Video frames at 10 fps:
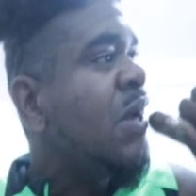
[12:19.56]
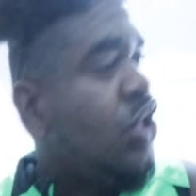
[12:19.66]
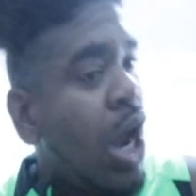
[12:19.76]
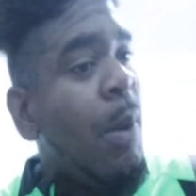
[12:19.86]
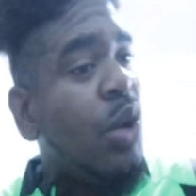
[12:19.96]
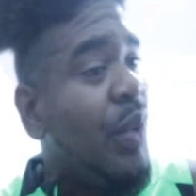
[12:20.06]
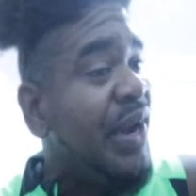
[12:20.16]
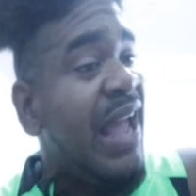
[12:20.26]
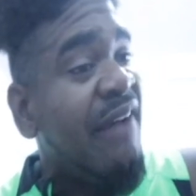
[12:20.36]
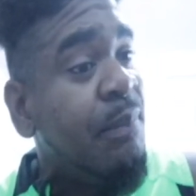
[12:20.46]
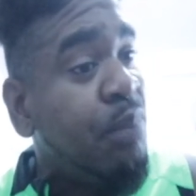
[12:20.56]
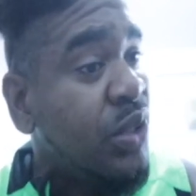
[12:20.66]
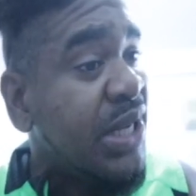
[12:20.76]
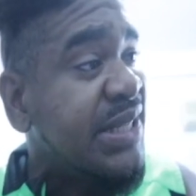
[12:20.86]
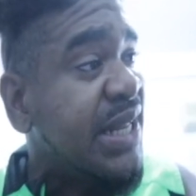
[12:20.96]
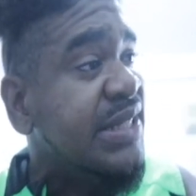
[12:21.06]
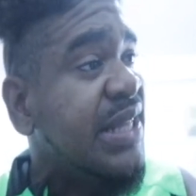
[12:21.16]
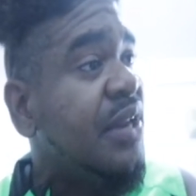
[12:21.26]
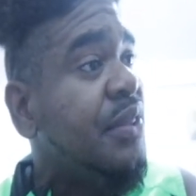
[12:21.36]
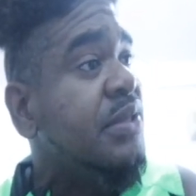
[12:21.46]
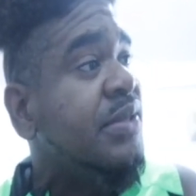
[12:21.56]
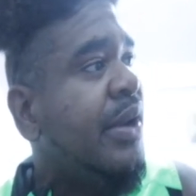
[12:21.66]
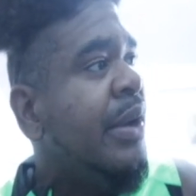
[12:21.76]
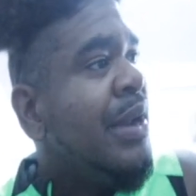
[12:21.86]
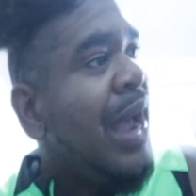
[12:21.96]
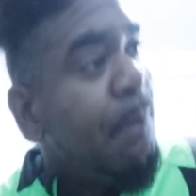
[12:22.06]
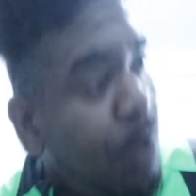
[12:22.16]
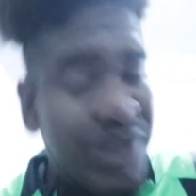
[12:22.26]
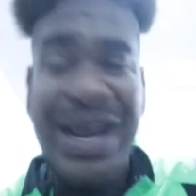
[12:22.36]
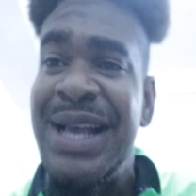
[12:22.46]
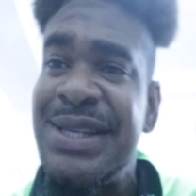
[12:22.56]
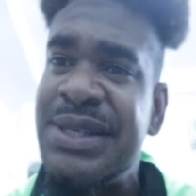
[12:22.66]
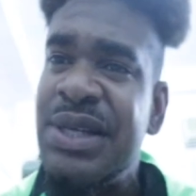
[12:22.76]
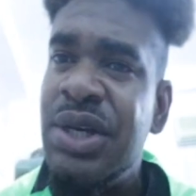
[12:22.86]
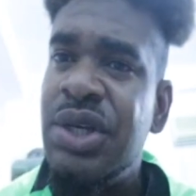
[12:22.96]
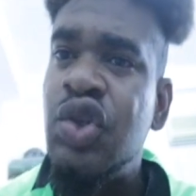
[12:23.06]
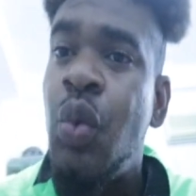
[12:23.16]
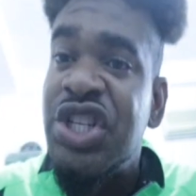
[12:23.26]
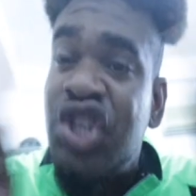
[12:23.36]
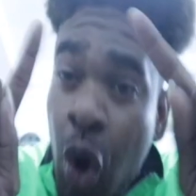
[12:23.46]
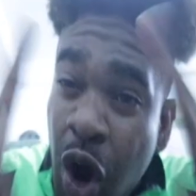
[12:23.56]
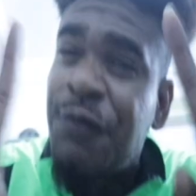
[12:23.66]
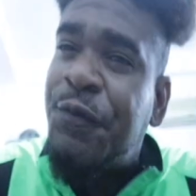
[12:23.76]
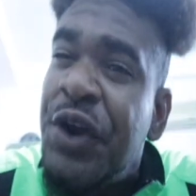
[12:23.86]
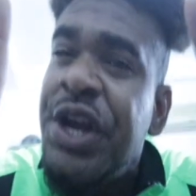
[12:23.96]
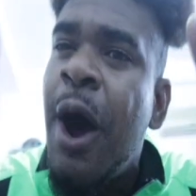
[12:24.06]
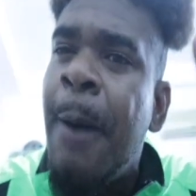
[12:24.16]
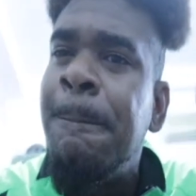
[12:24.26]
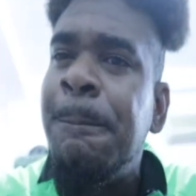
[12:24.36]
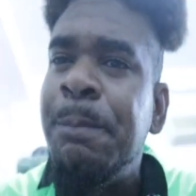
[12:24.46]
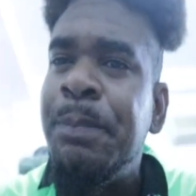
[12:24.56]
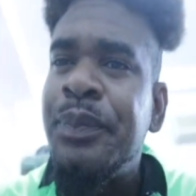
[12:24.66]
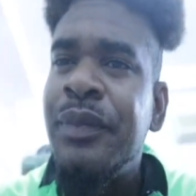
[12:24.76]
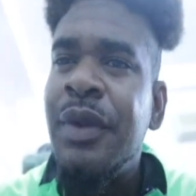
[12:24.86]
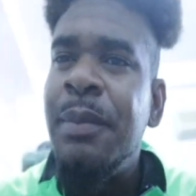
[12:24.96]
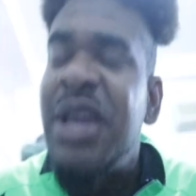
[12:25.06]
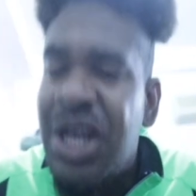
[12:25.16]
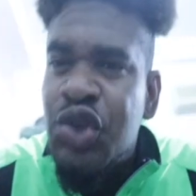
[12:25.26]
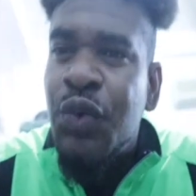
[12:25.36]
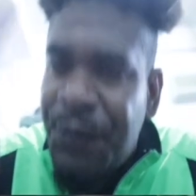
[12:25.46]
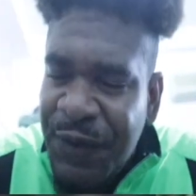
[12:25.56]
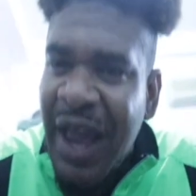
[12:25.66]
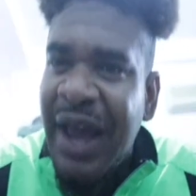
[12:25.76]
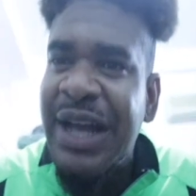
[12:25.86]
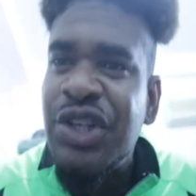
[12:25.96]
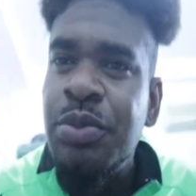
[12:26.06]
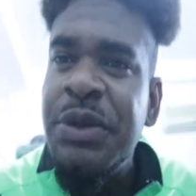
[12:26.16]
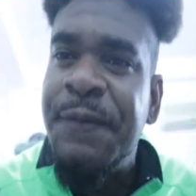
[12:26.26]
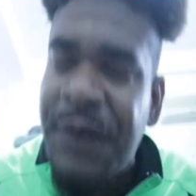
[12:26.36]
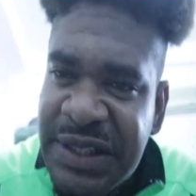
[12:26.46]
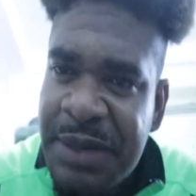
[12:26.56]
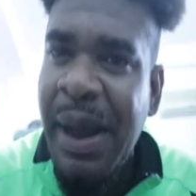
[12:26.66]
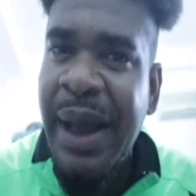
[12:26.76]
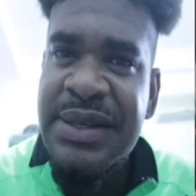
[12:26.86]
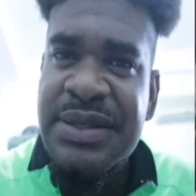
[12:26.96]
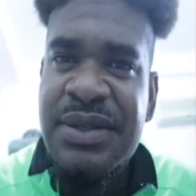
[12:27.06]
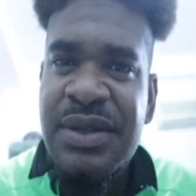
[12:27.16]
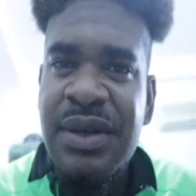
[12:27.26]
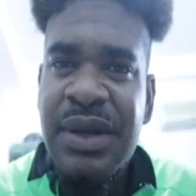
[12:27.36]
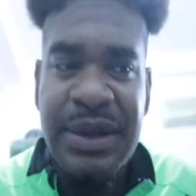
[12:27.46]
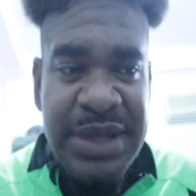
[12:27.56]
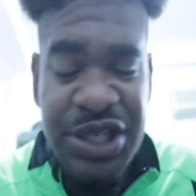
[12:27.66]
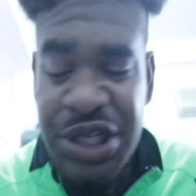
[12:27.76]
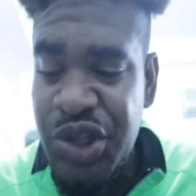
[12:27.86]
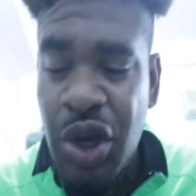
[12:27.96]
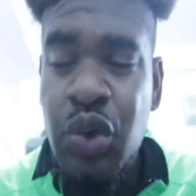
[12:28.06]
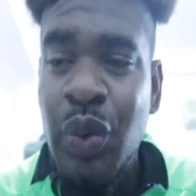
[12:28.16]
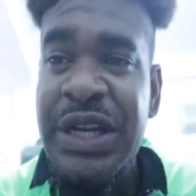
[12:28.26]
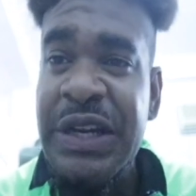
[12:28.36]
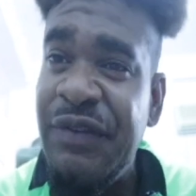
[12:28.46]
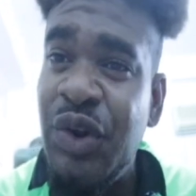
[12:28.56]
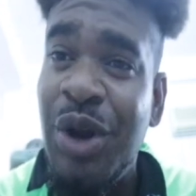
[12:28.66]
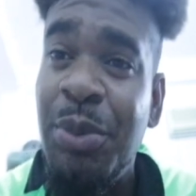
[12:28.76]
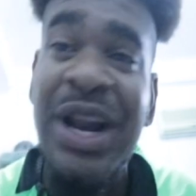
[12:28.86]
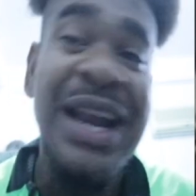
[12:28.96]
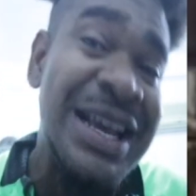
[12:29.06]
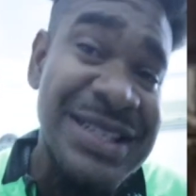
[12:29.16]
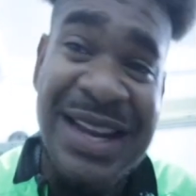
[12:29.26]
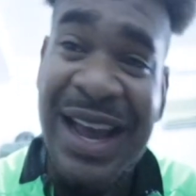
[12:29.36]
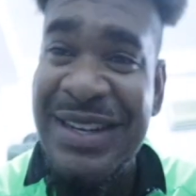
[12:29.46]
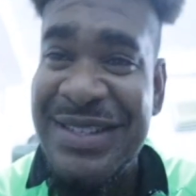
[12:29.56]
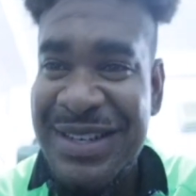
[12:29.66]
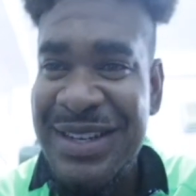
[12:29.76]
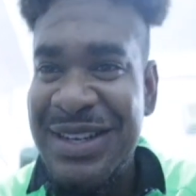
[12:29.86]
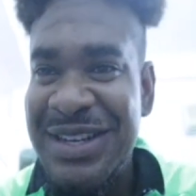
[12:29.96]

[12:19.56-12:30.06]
come out when they having protests and this kind of things there, and protest towards your own freedom because you fear that you'll be victimized. I was actually talking to one individual about that last night.